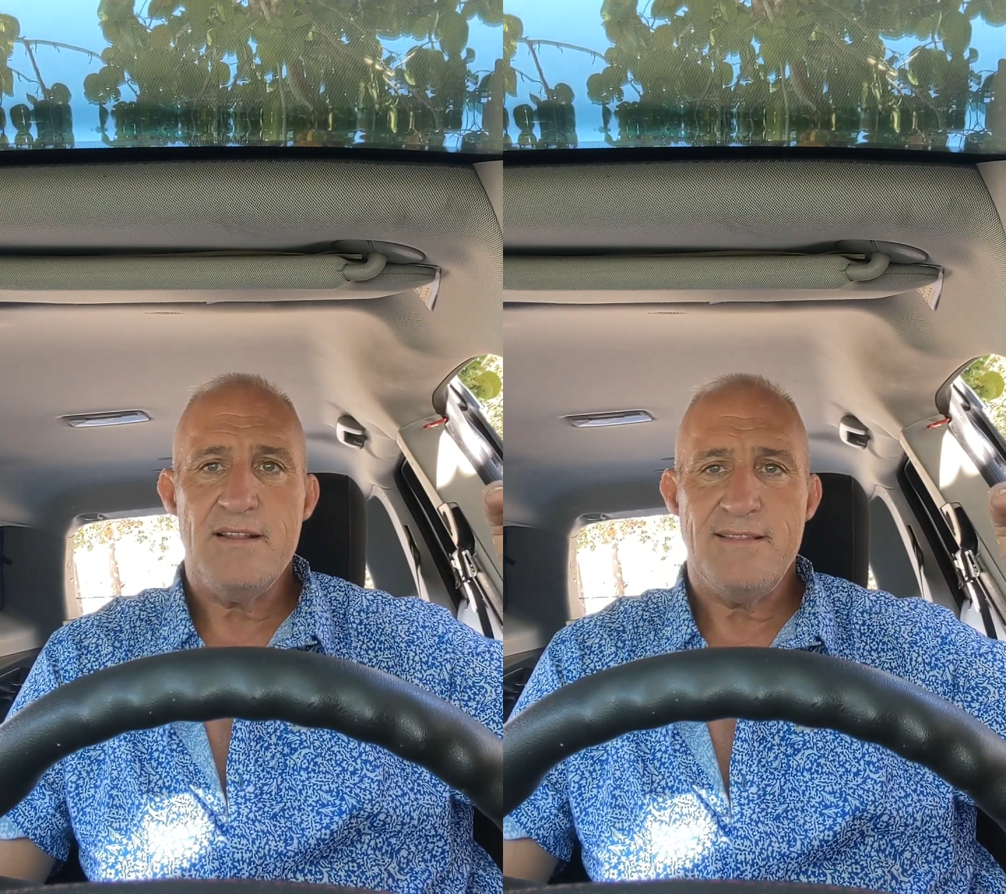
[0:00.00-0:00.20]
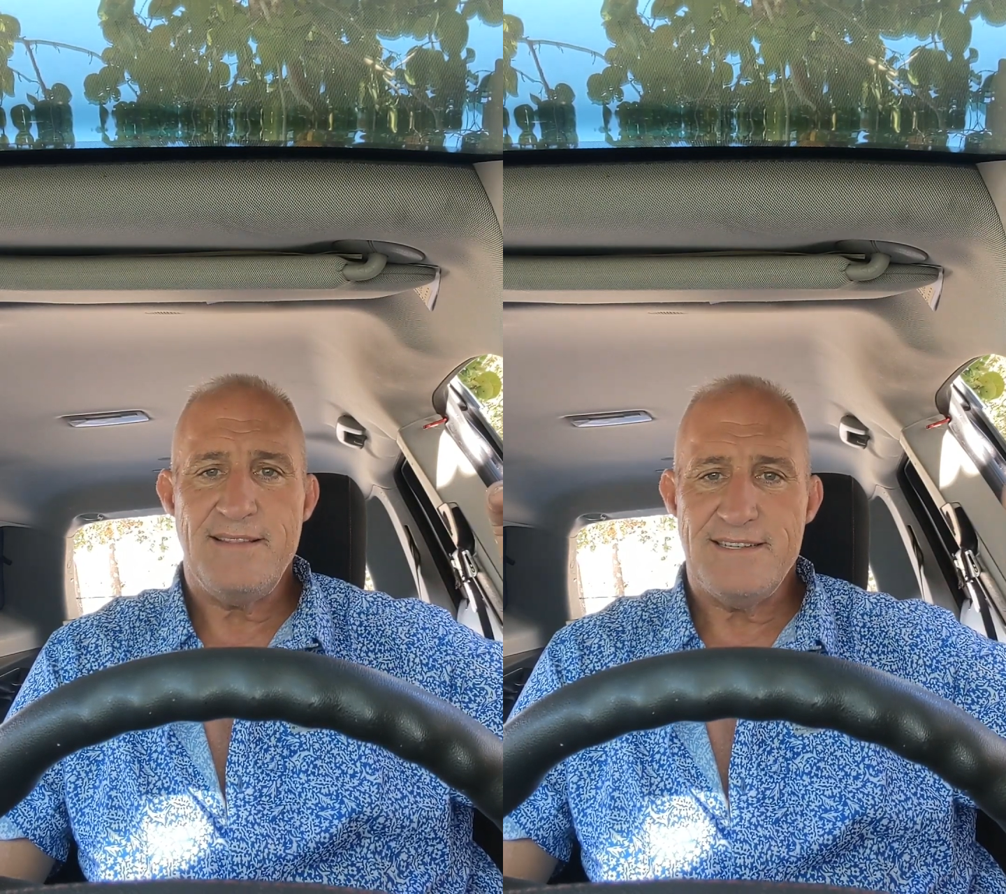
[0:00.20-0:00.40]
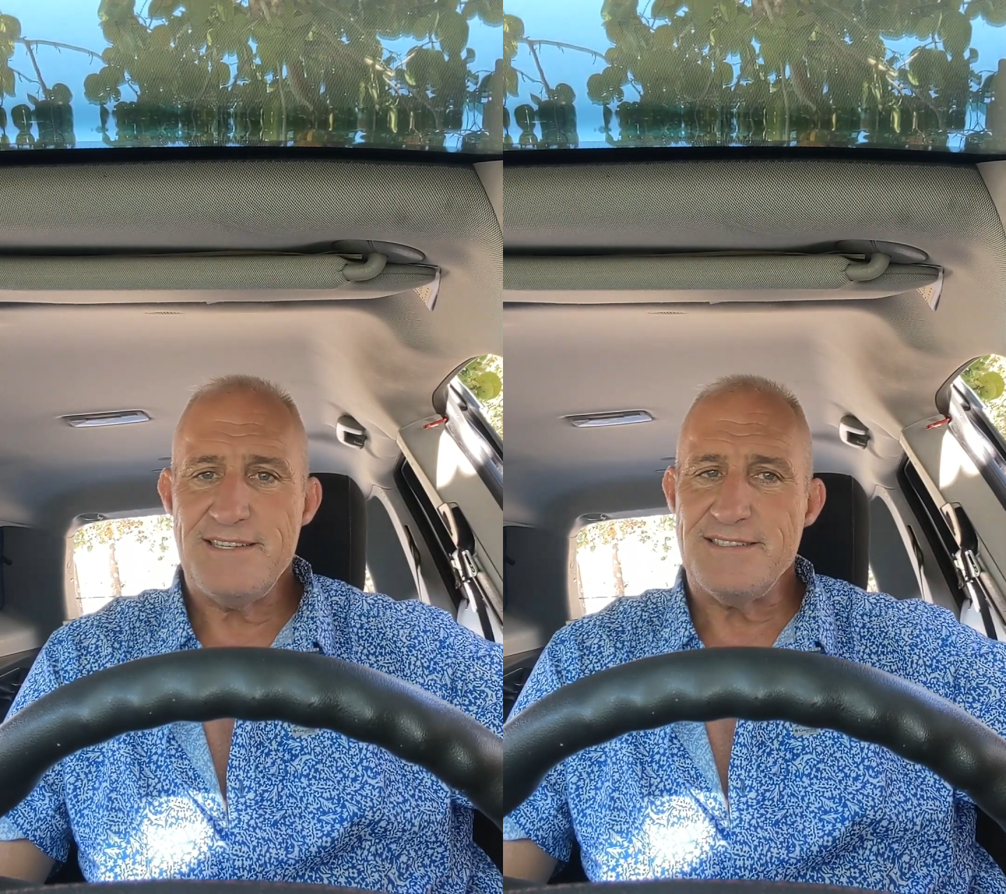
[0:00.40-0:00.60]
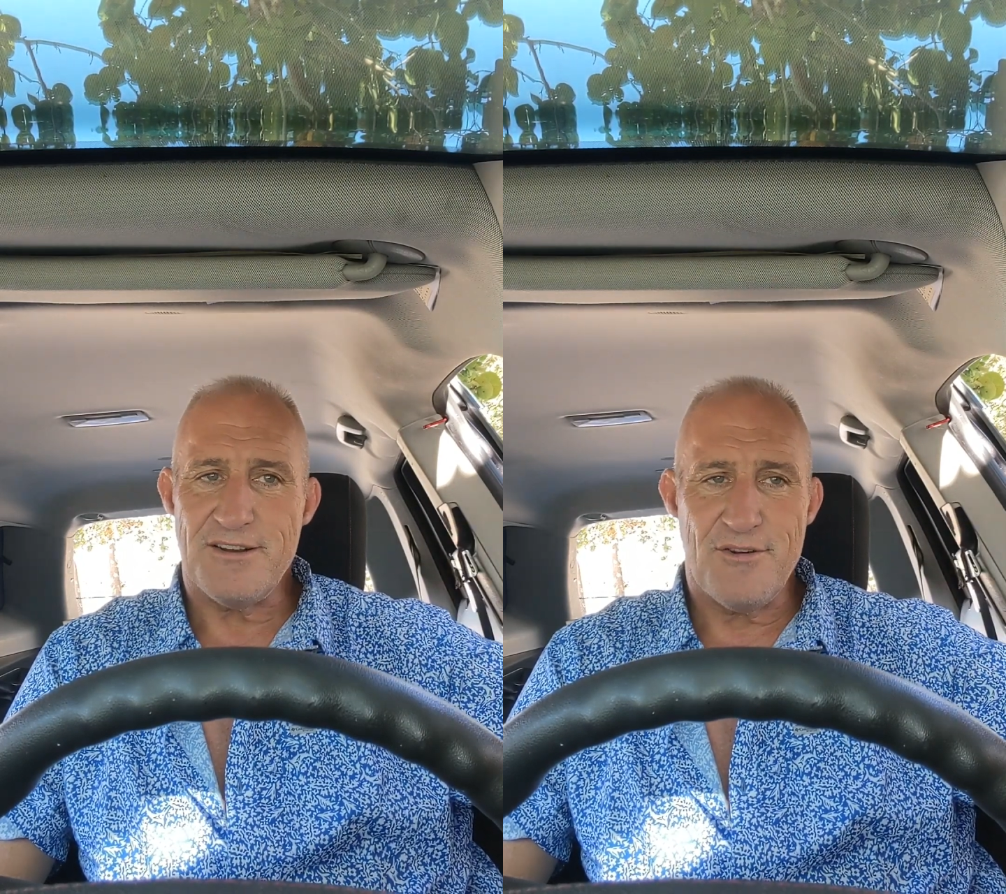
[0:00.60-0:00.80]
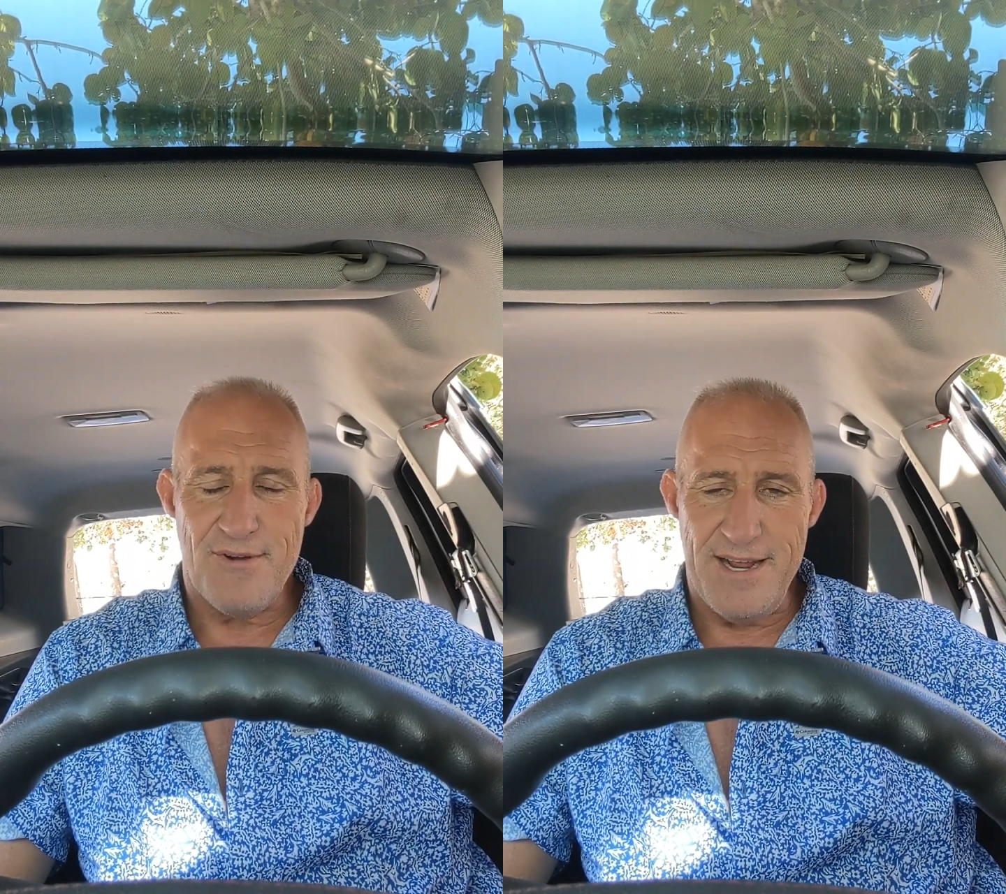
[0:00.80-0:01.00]
This is a
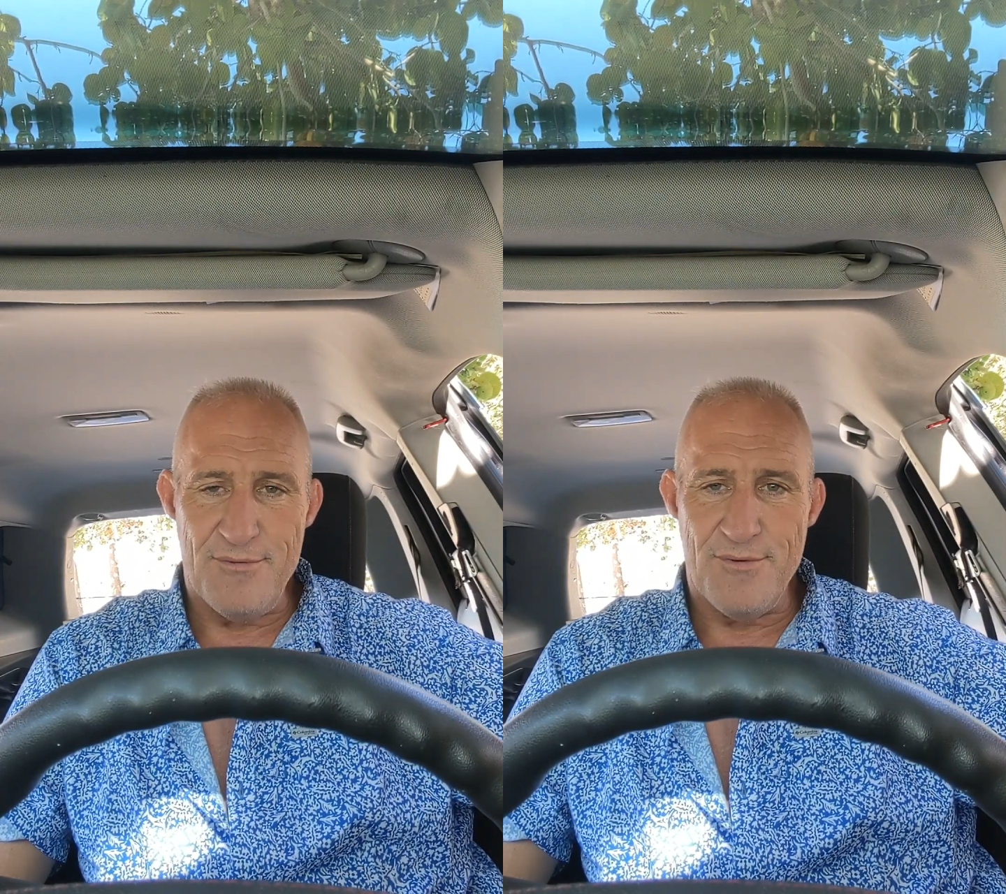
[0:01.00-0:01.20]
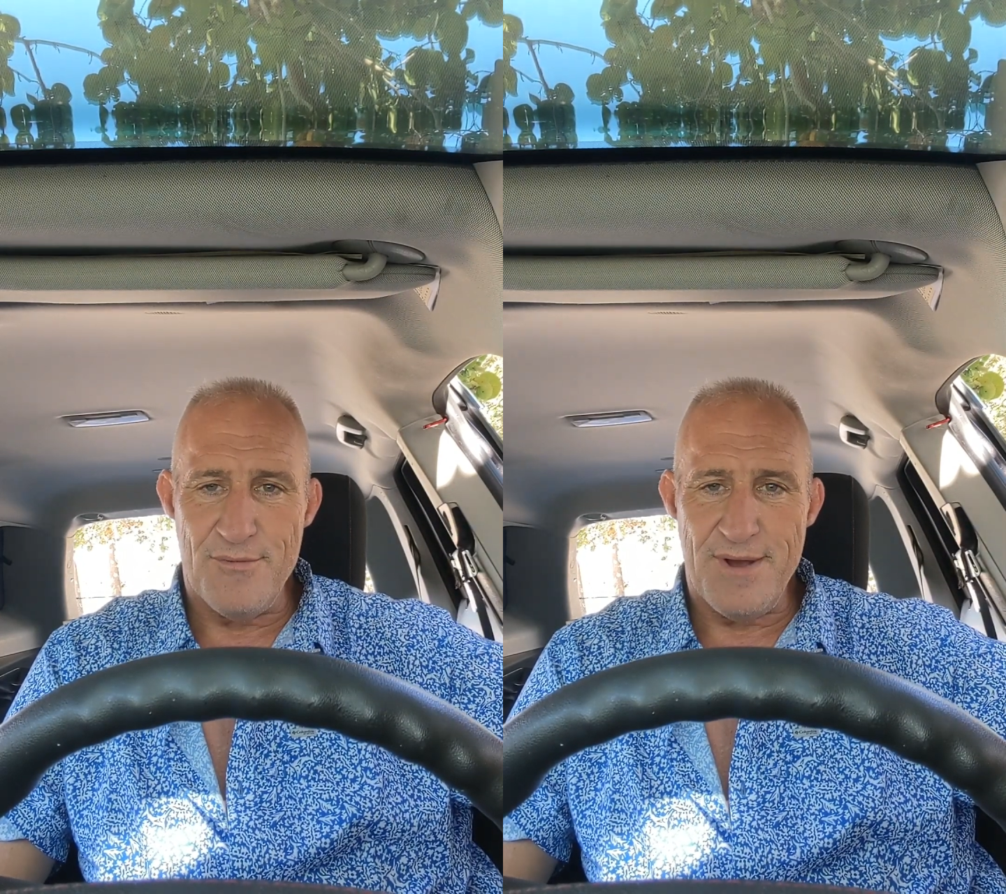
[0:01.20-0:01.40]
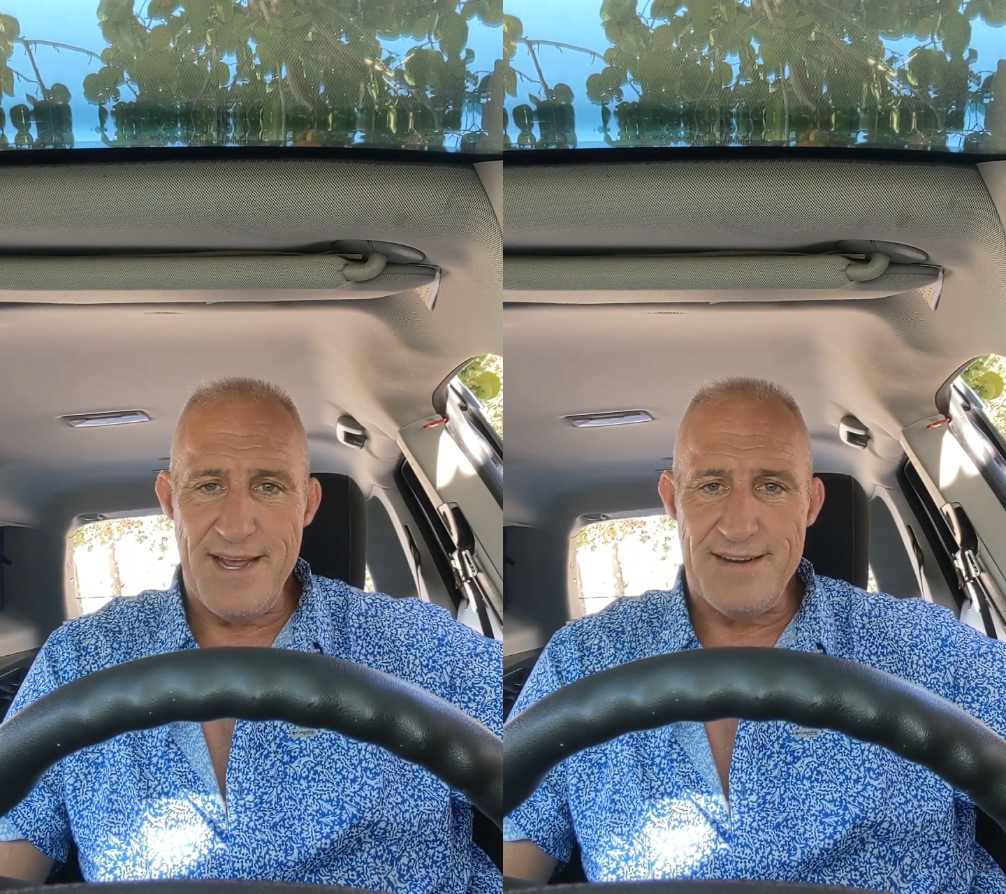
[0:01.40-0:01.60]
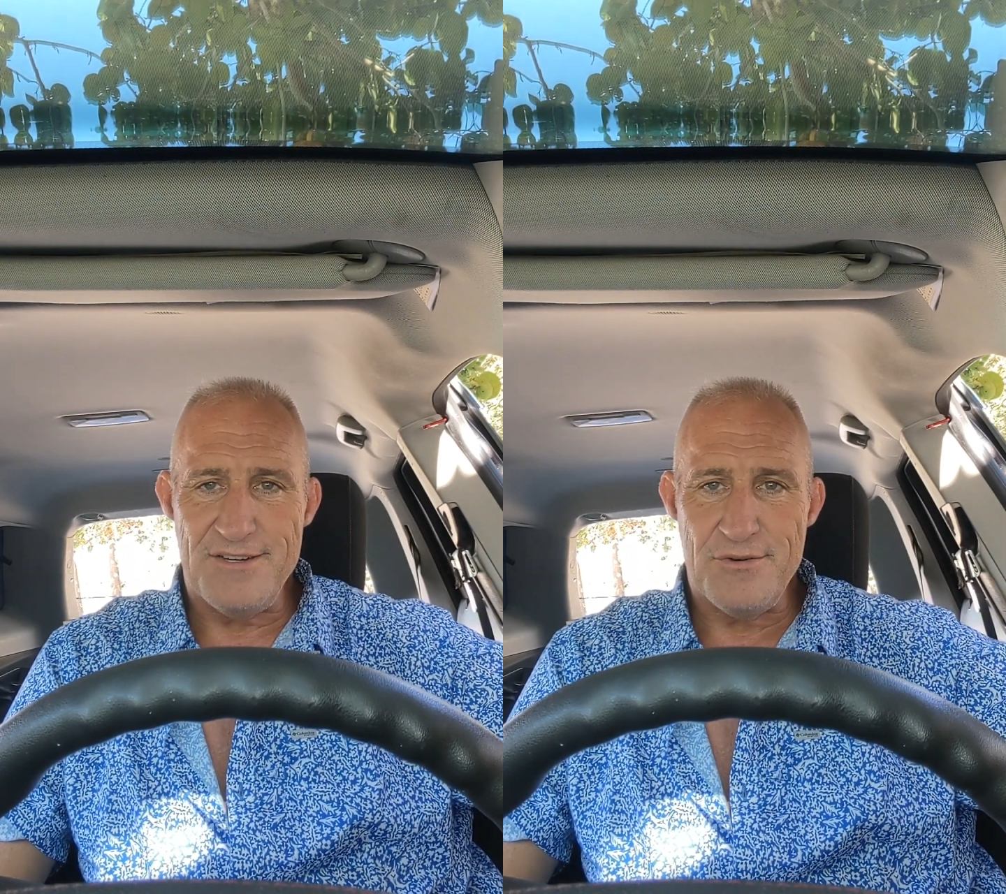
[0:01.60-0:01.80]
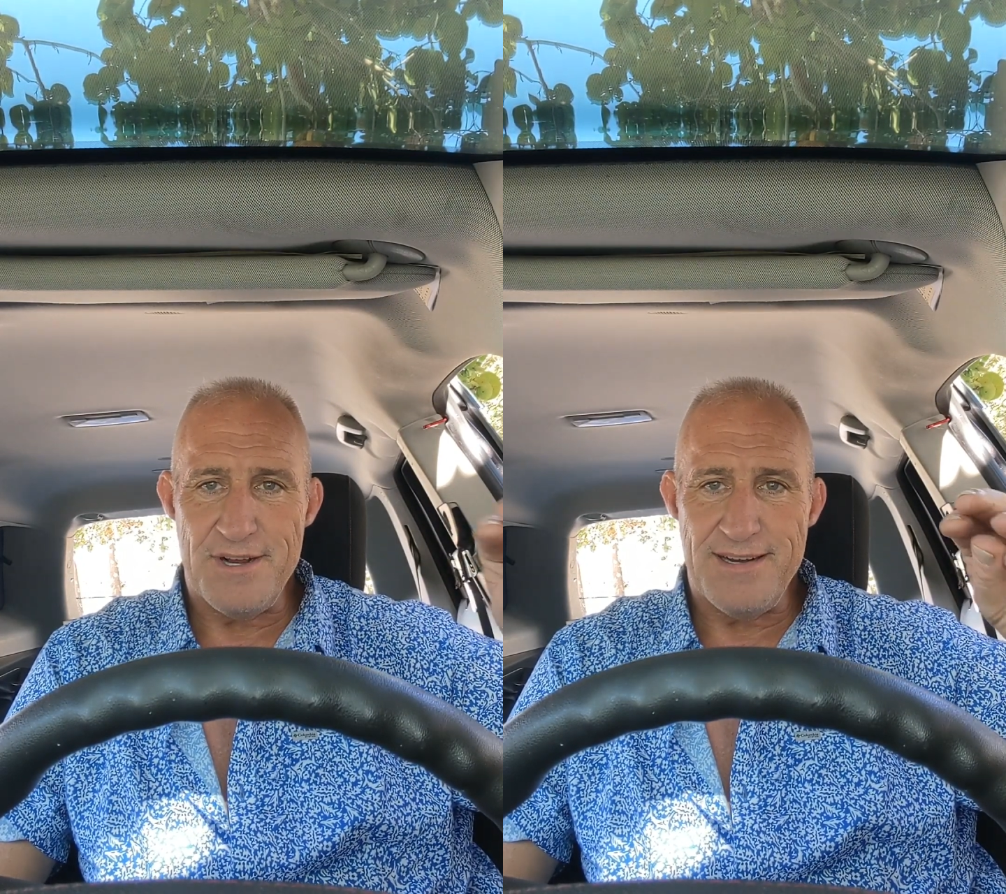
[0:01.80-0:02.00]
great way to
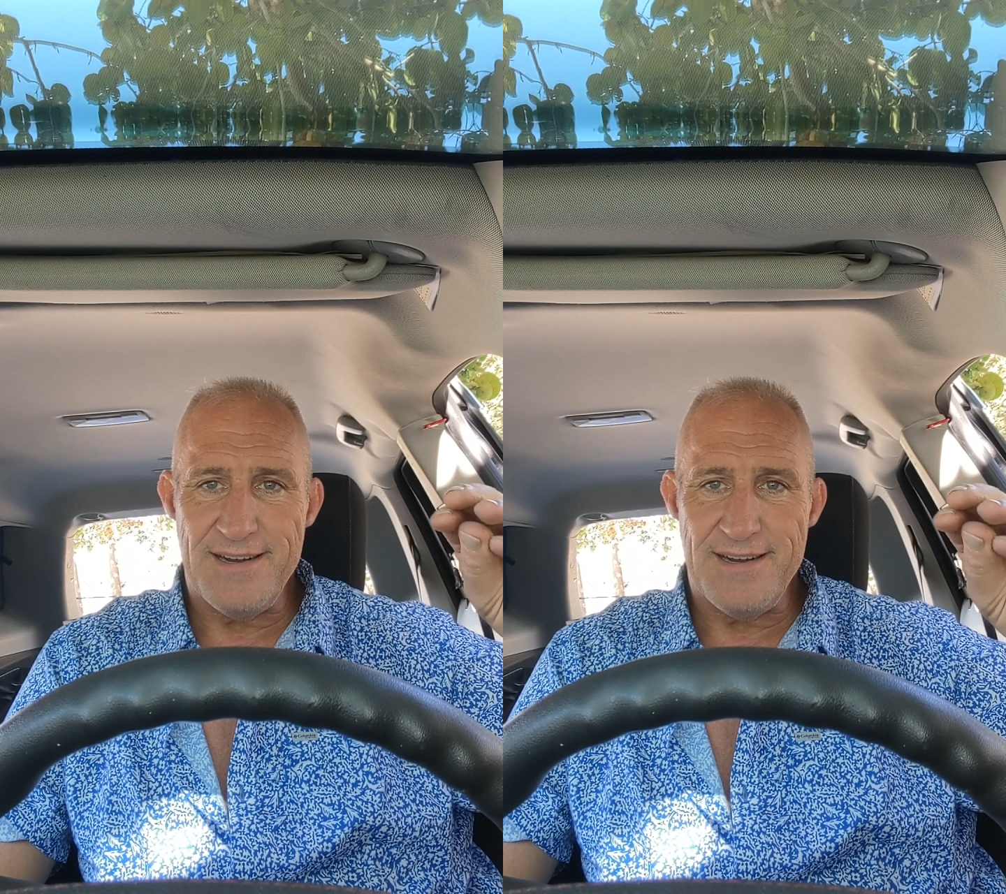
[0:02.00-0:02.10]
do it.